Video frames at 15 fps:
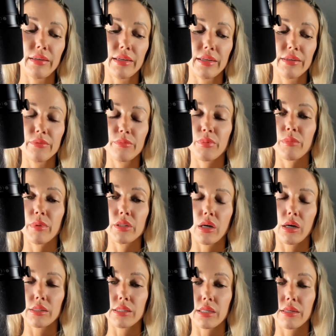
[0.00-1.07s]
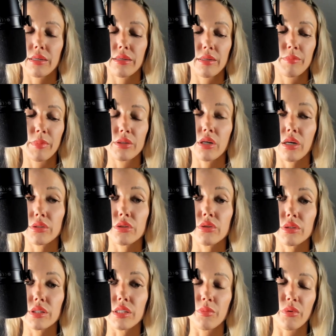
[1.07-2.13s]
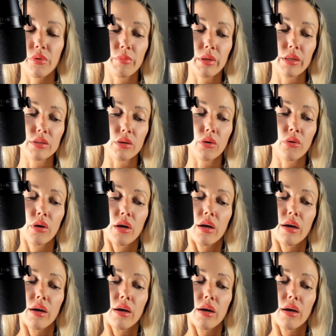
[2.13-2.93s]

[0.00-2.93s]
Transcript: I even put my dogs on it, and my dogs do sleep with me. So